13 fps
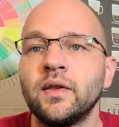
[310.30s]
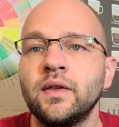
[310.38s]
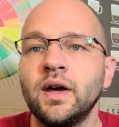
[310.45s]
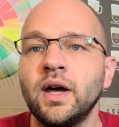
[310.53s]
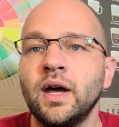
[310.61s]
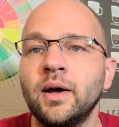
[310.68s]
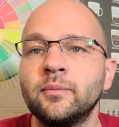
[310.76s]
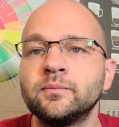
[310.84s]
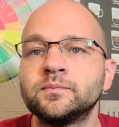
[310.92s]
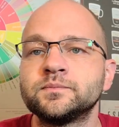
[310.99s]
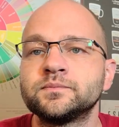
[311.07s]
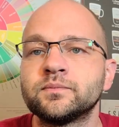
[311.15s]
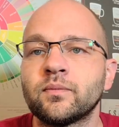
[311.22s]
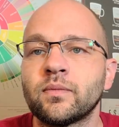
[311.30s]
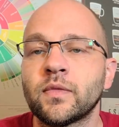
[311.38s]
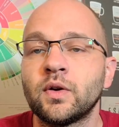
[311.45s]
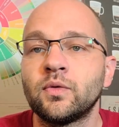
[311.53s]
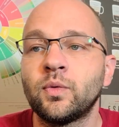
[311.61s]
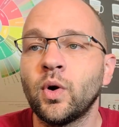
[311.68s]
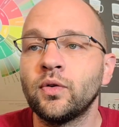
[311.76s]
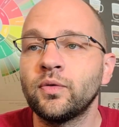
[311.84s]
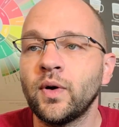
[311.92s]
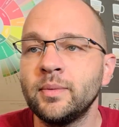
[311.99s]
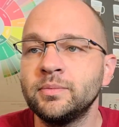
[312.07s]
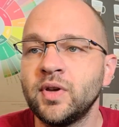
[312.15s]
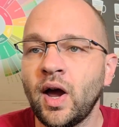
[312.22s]
The Four
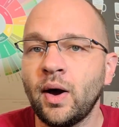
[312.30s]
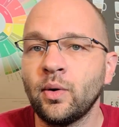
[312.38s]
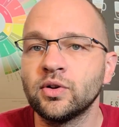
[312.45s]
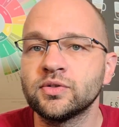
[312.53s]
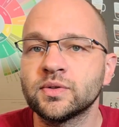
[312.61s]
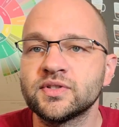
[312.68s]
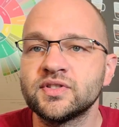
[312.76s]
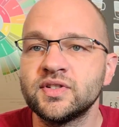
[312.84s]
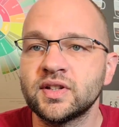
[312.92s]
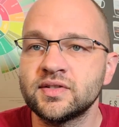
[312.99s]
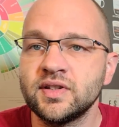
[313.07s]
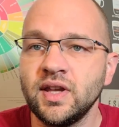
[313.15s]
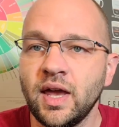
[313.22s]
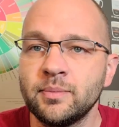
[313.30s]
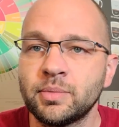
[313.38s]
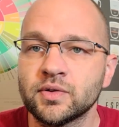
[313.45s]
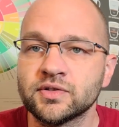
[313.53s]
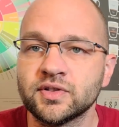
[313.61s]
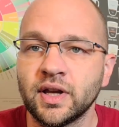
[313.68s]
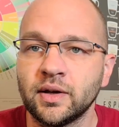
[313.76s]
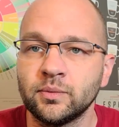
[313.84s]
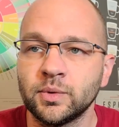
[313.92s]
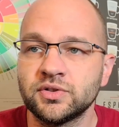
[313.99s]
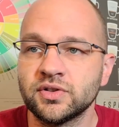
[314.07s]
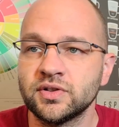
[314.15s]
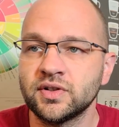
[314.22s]
frame towers was 68%,
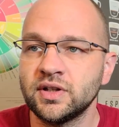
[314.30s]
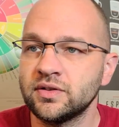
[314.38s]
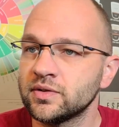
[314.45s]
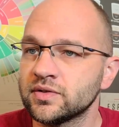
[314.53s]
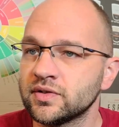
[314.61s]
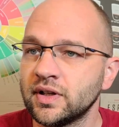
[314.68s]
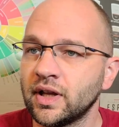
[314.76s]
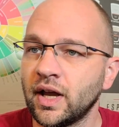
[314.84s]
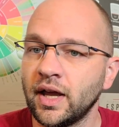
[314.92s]
which is interesting.